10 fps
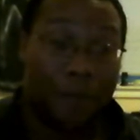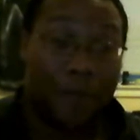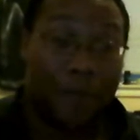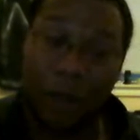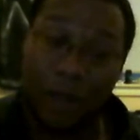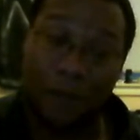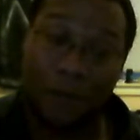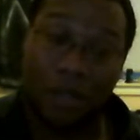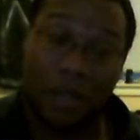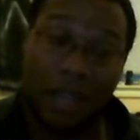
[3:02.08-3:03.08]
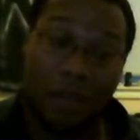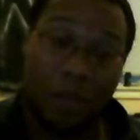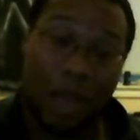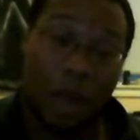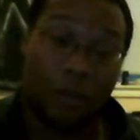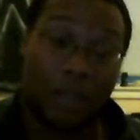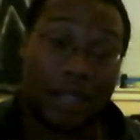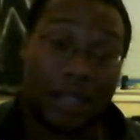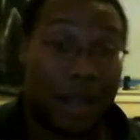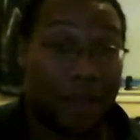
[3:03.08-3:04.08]
that reinforcement can be helpful
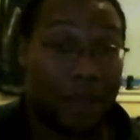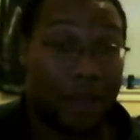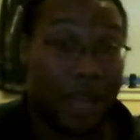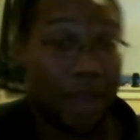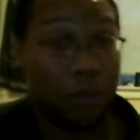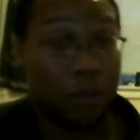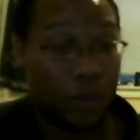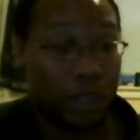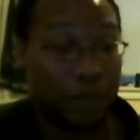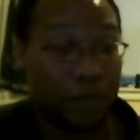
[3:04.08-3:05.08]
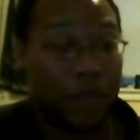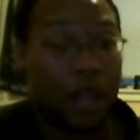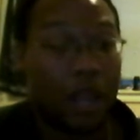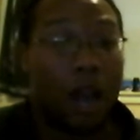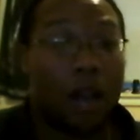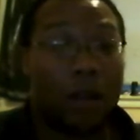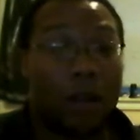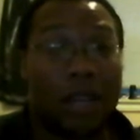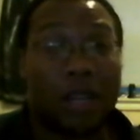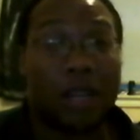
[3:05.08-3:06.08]
as I navigate camp nutrition.
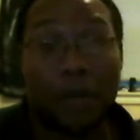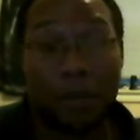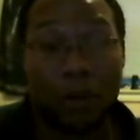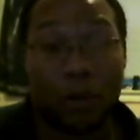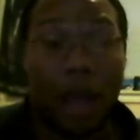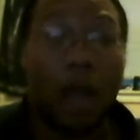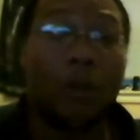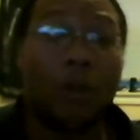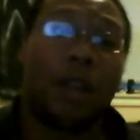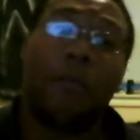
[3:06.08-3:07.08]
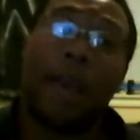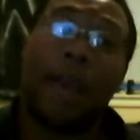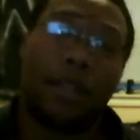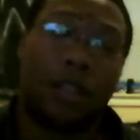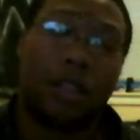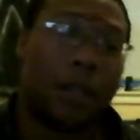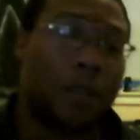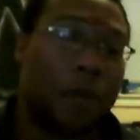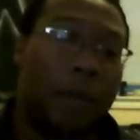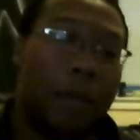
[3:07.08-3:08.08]
Another thing is people. I always come back to this
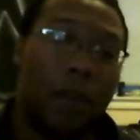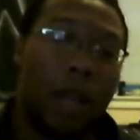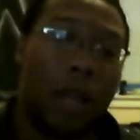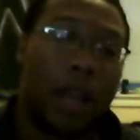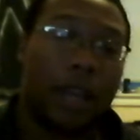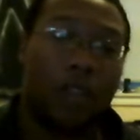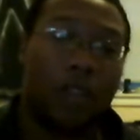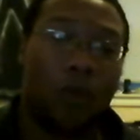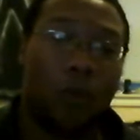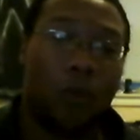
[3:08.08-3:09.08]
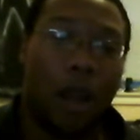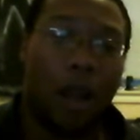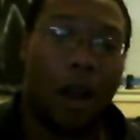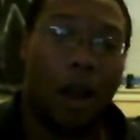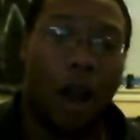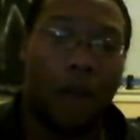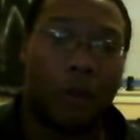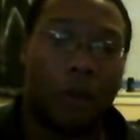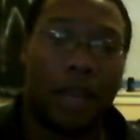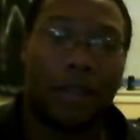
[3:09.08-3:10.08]
because people can do what
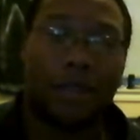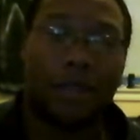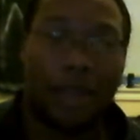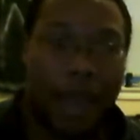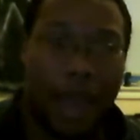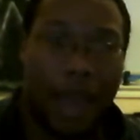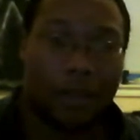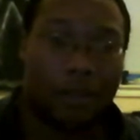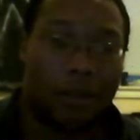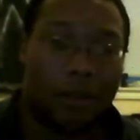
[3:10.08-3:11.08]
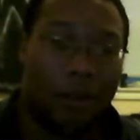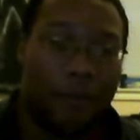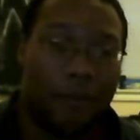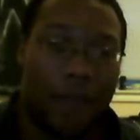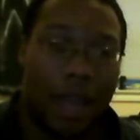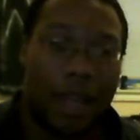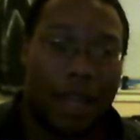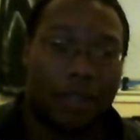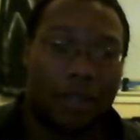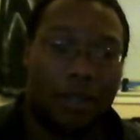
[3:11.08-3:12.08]
other things can't. And
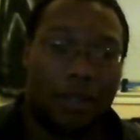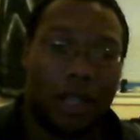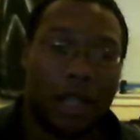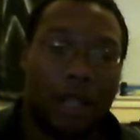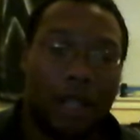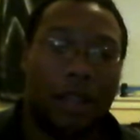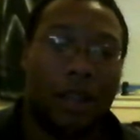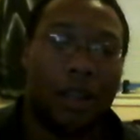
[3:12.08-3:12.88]
that's usually